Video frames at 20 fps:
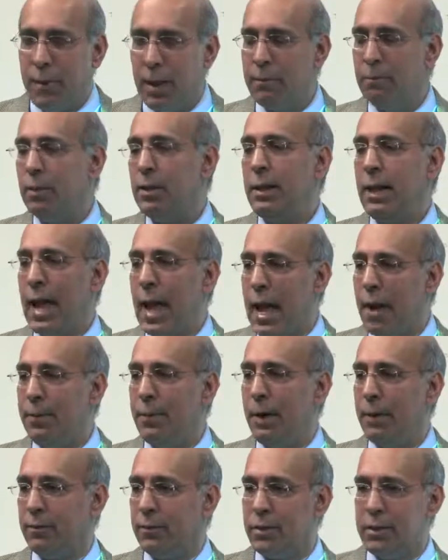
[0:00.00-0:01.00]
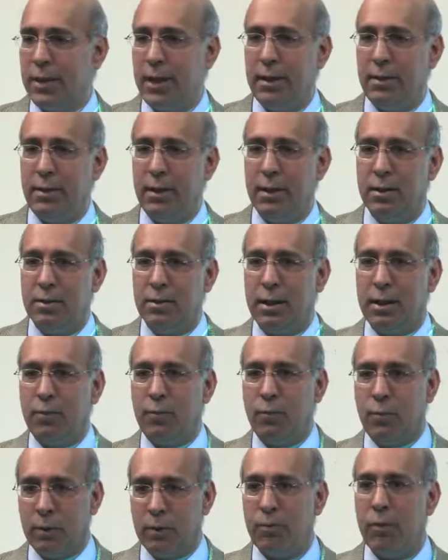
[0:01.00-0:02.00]
but I'm really happy after 10 years
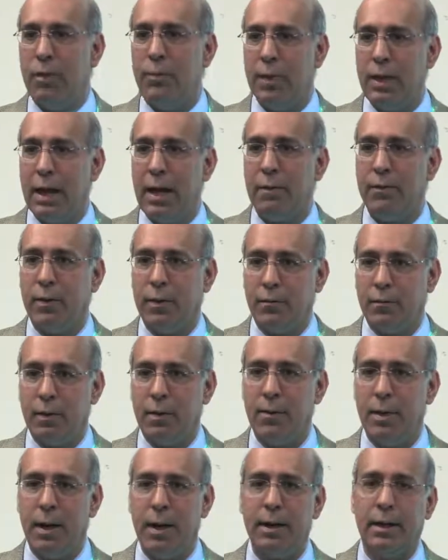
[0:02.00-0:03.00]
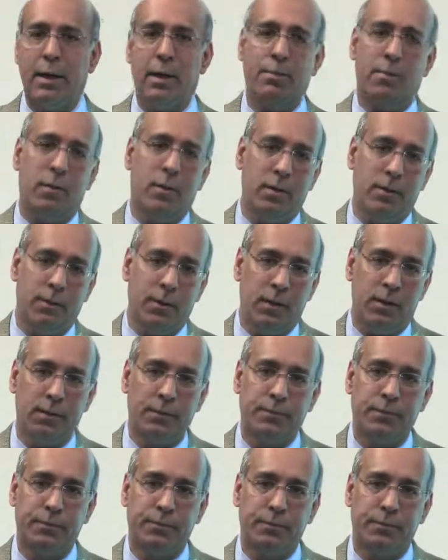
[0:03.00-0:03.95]
that with what we have here from an eye care point of view.